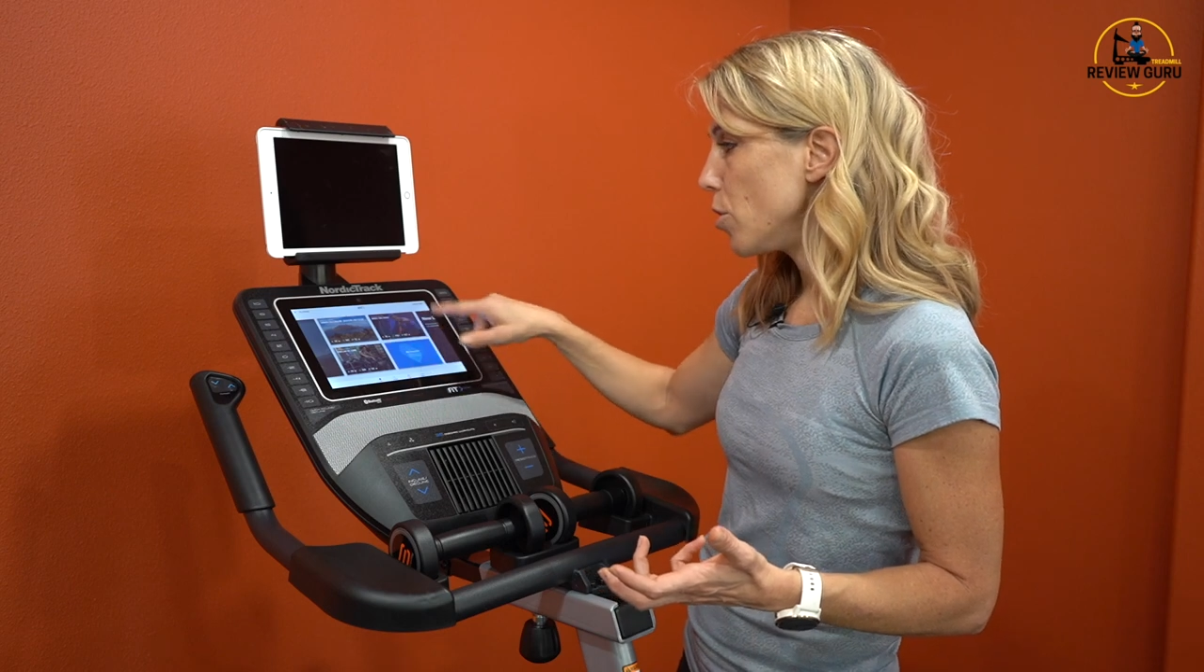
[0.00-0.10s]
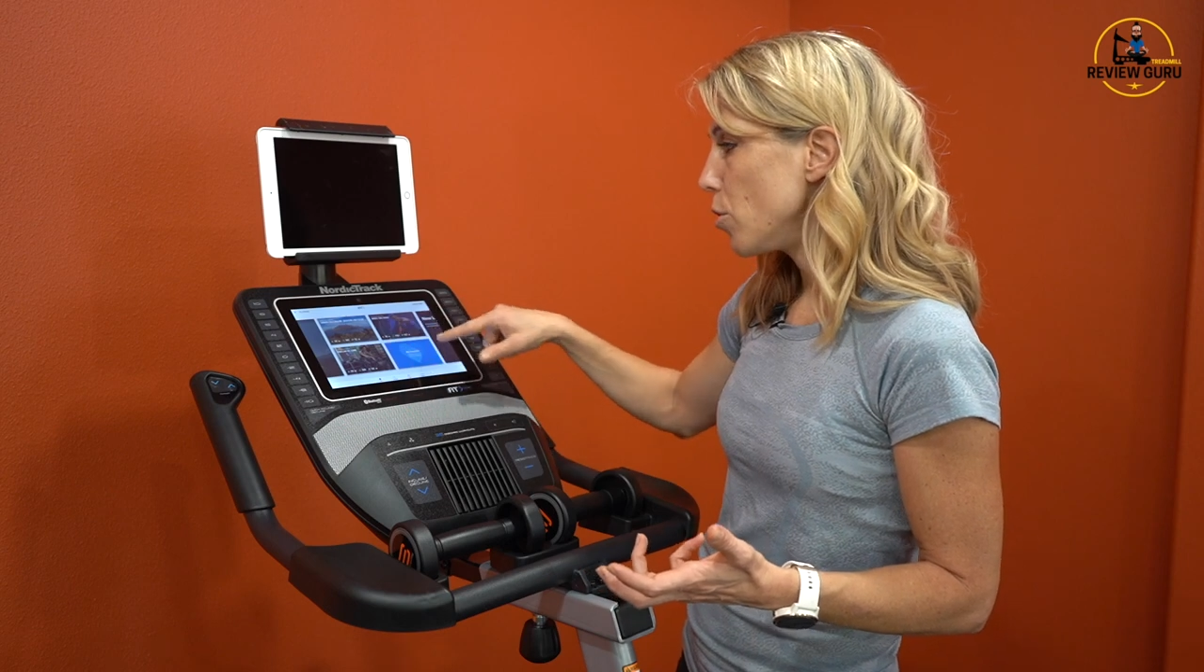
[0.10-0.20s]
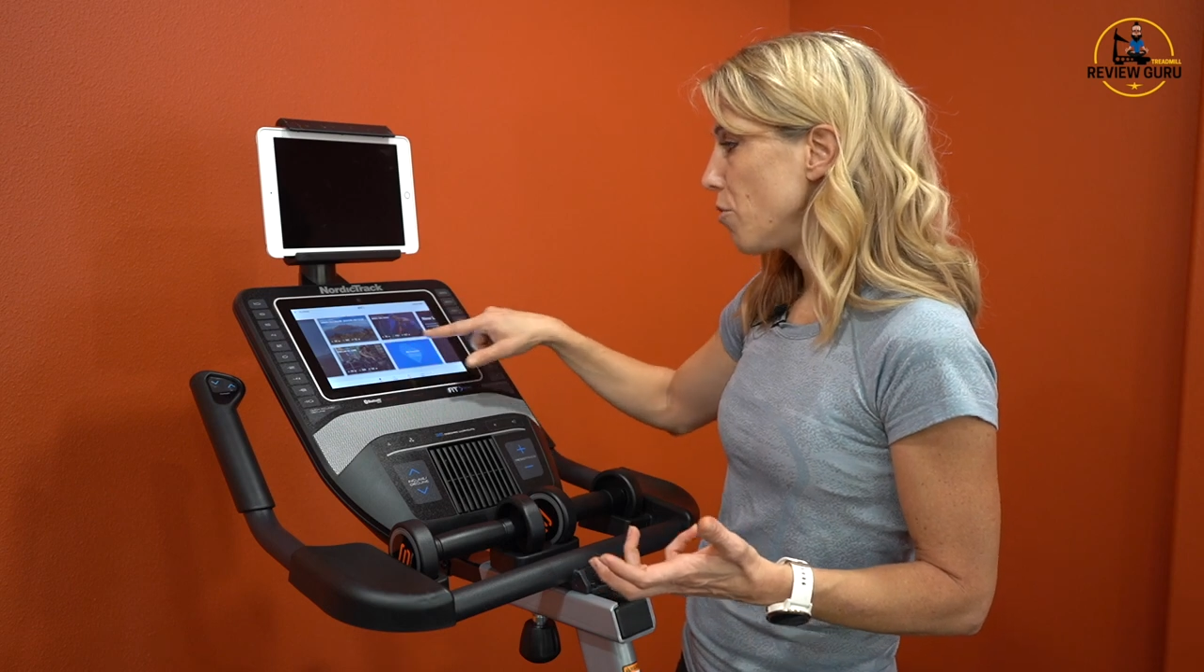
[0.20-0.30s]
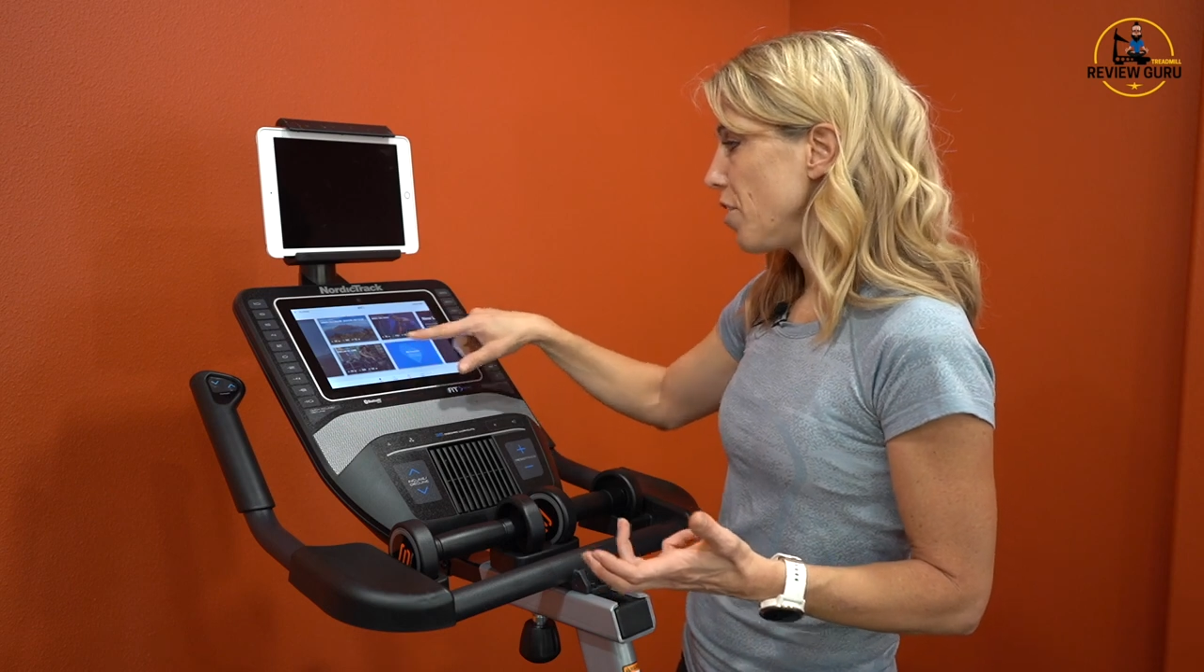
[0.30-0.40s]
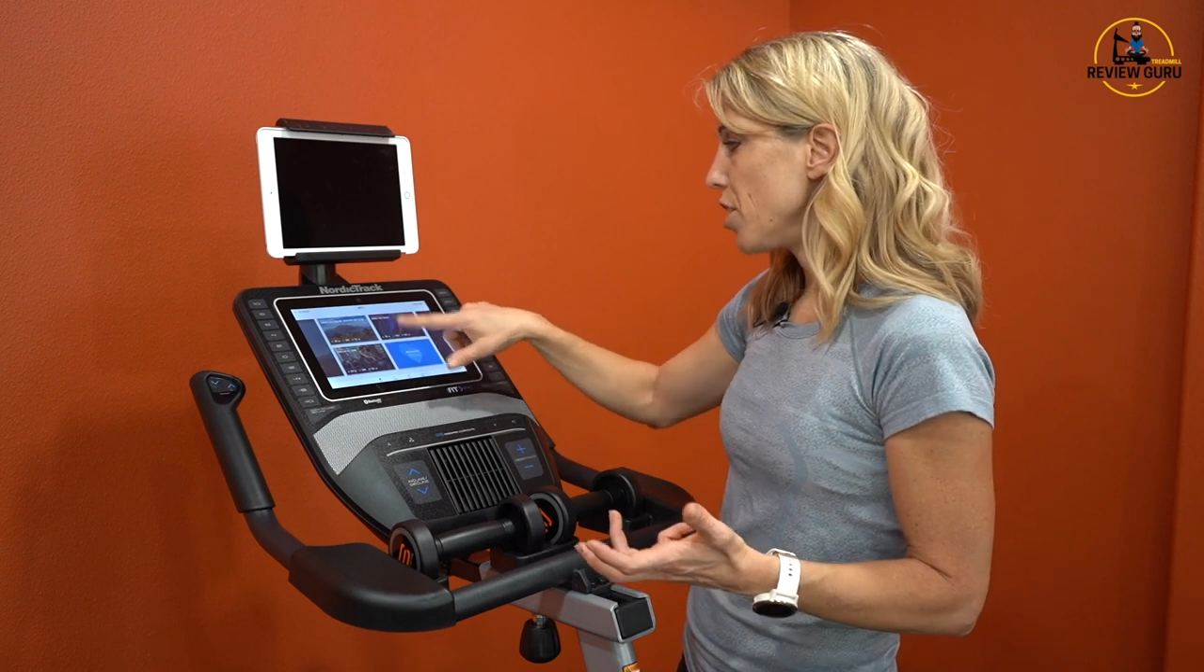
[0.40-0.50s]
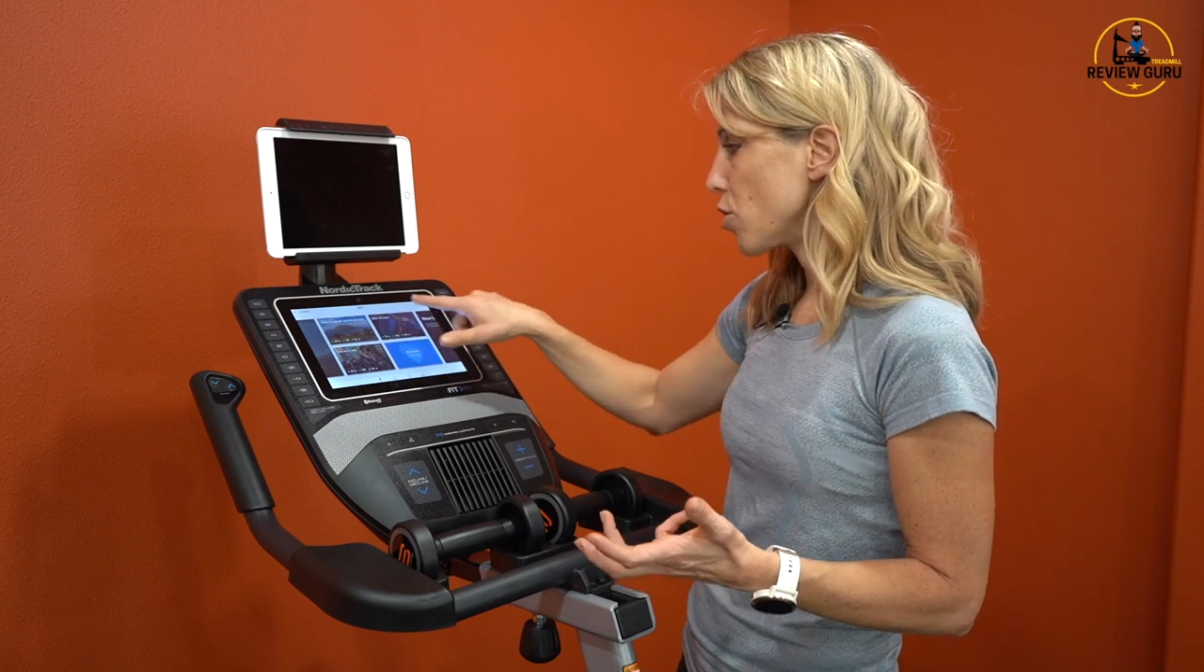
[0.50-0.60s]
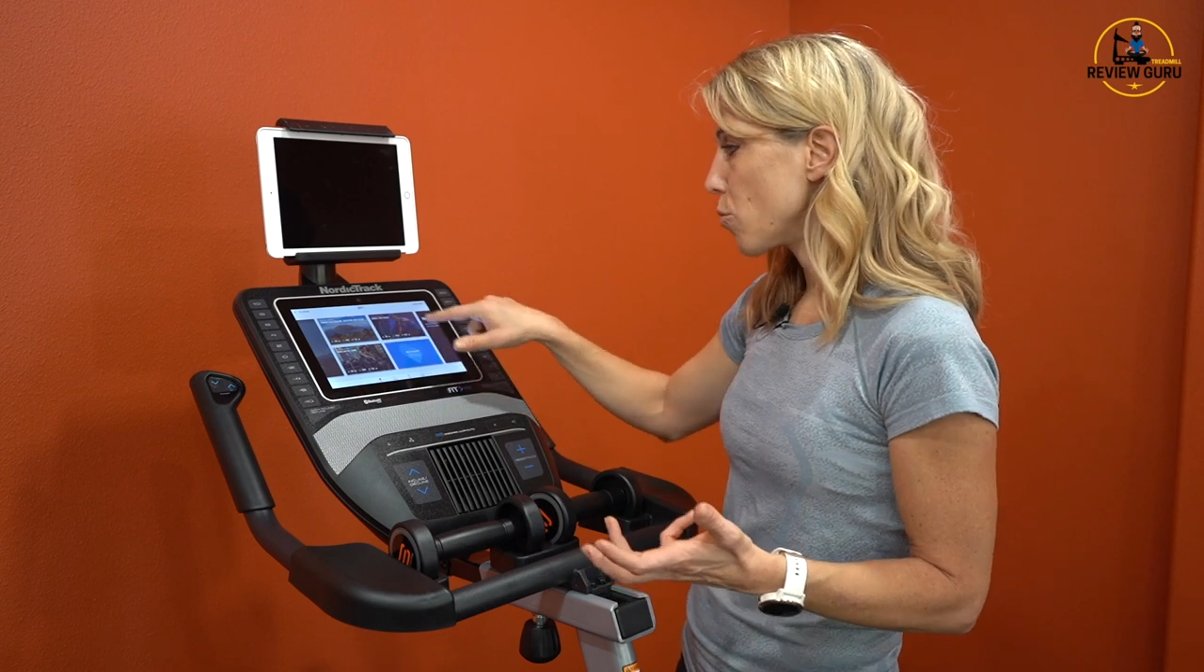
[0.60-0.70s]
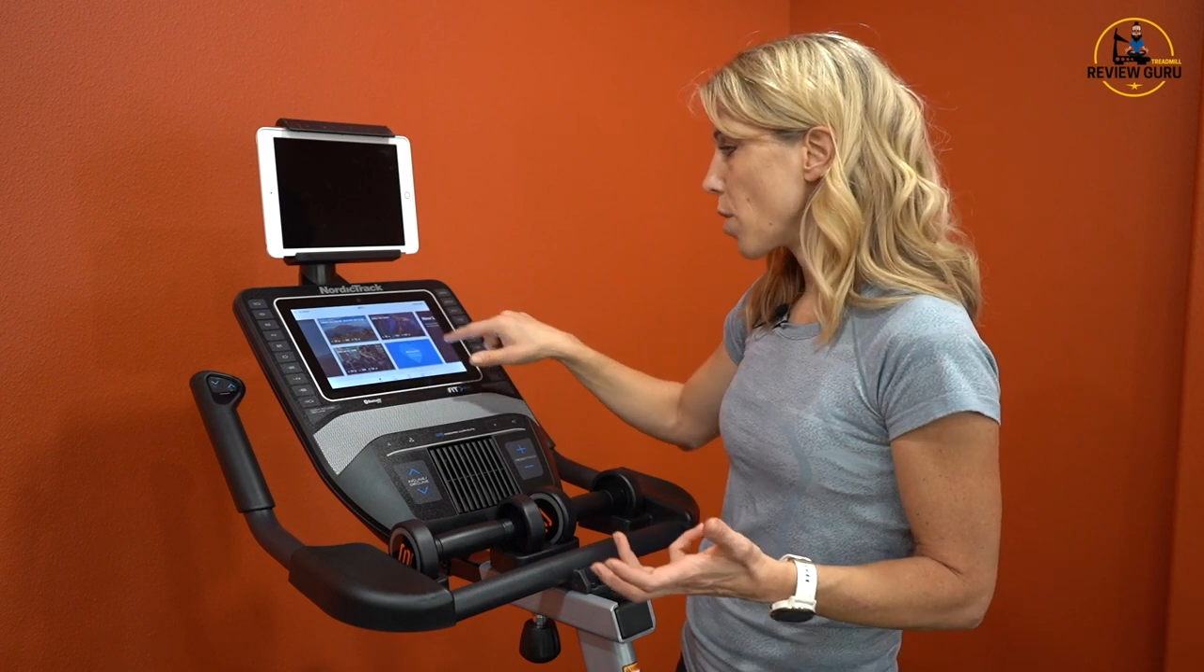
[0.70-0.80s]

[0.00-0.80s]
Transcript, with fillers: new featured